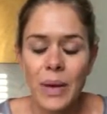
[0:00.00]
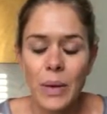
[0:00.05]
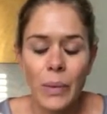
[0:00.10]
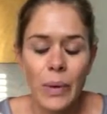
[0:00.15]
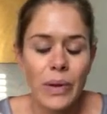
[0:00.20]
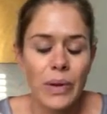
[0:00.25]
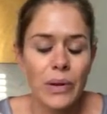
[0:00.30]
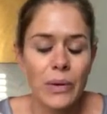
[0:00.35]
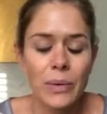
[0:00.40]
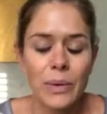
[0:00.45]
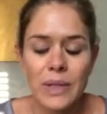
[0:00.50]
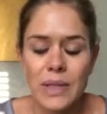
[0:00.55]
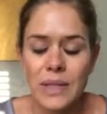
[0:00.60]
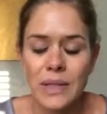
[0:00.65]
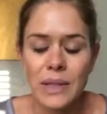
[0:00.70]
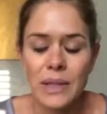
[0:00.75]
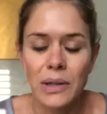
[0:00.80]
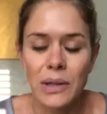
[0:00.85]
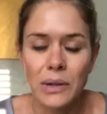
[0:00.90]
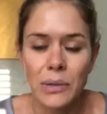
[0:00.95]
whether it
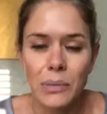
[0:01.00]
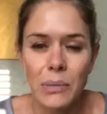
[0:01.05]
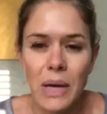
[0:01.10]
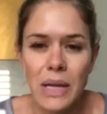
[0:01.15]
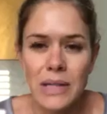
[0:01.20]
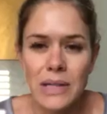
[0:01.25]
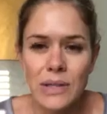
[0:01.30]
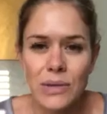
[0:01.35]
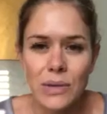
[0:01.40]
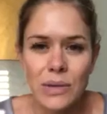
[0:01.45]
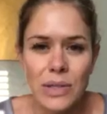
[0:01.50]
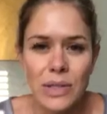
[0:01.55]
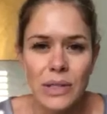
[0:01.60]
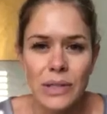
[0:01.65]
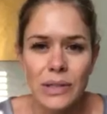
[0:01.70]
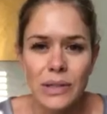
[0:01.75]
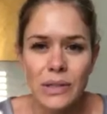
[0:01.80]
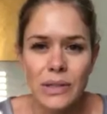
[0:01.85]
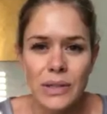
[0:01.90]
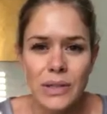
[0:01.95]
was, you know, months or
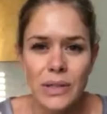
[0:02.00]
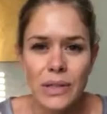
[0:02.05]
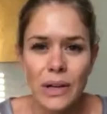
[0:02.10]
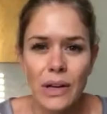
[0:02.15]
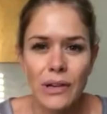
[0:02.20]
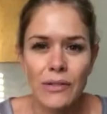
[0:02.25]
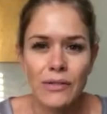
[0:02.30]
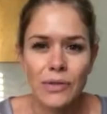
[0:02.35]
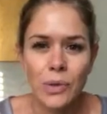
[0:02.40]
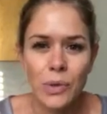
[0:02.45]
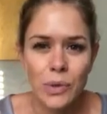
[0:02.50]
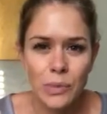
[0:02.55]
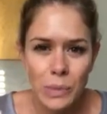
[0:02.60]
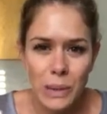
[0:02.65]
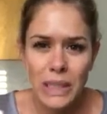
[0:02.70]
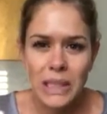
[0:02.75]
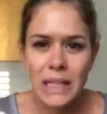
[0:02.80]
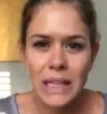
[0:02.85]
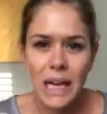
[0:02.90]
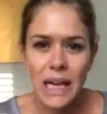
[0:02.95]
years of sort of
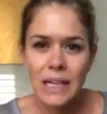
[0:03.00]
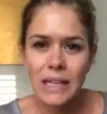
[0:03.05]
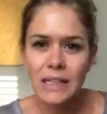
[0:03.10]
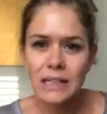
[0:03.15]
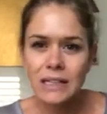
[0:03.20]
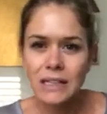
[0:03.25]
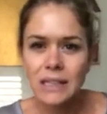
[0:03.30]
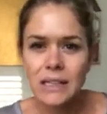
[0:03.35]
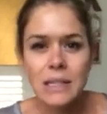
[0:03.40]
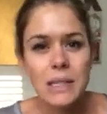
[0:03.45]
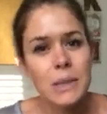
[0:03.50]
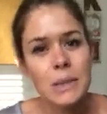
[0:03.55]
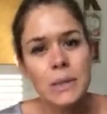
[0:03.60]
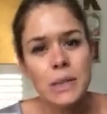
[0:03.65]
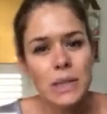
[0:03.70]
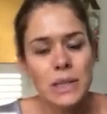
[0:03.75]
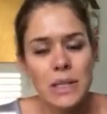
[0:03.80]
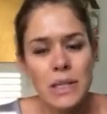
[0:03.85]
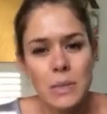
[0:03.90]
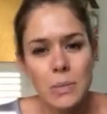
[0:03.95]
being guided to
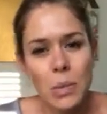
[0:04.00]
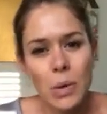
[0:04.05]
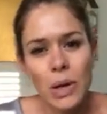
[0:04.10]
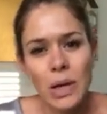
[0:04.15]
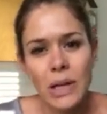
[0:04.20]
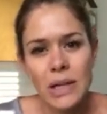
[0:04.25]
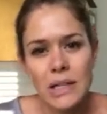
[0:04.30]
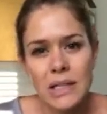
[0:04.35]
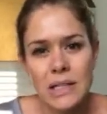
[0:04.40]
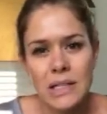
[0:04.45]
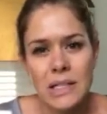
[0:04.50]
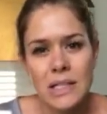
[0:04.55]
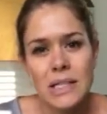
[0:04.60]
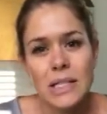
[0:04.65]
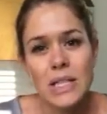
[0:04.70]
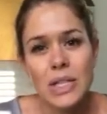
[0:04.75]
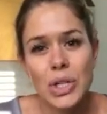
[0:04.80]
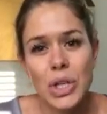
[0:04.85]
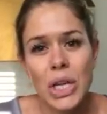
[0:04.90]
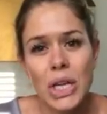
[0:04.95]
this point in this
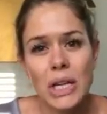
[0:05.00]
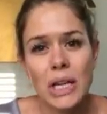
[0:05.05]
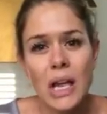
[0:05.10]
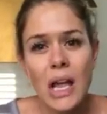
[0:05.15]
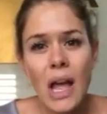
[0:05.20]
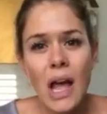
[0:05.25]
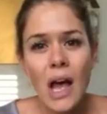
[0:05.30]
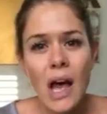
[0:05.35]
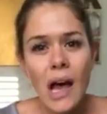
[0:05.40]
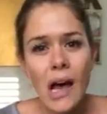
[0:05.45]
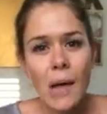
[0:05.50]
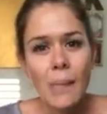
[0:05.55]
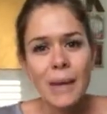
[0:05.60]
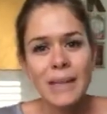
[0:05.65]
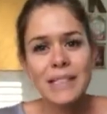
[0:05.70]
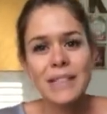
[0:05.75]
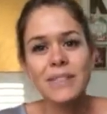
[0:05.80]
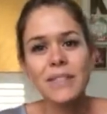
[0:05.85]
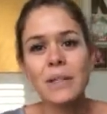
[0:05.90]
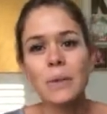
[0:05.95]
decision,
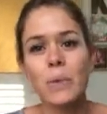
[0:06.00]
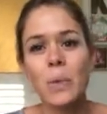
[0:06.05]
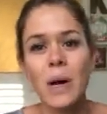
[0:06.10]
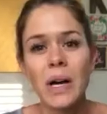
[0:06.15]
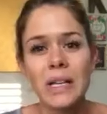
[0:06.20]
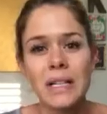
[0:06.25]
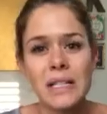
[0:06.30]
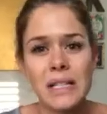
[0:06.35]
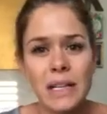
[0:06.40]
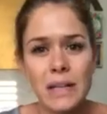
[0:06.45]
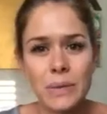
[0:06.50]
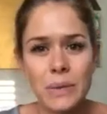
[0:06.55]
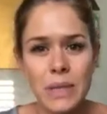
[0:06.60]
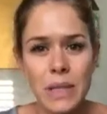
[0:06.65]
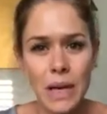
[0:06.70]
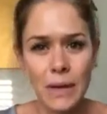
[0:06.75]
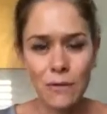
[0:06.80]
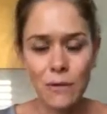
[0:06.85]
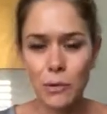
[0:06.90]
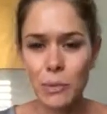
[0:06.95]
I definitely was, and it was
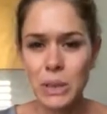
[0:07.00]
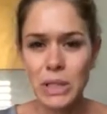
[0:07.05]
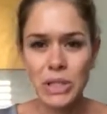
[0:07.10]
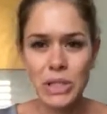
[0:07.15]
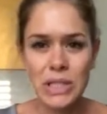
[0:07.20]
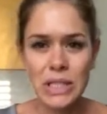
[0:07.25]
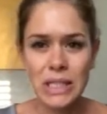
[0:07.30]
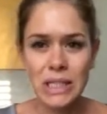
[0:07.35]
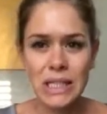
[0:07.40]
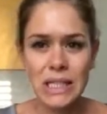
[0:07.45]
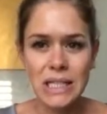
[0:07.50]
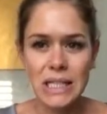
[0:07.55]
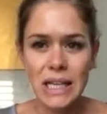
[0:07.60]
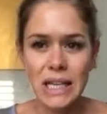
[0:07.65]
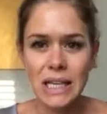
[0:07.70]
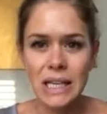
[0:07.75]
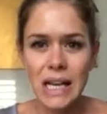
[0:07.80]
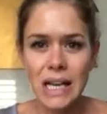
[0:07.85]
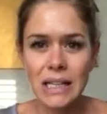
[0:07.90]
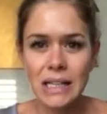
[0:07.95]
time for me just to
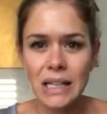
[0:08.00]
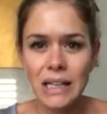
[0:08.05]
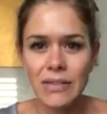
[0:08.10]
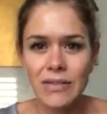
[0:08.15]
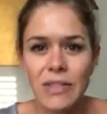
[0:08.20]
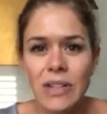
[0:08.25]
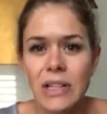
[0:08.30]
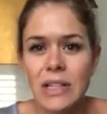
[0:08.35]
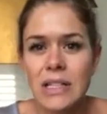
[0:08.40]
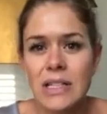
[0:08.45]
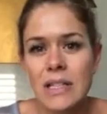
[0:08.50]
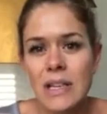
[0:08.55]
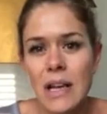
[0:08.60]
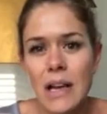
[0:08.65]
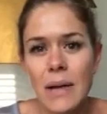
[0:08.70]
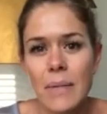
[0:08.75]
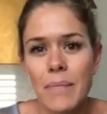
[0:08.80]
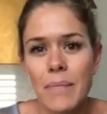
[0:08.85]
listen and give this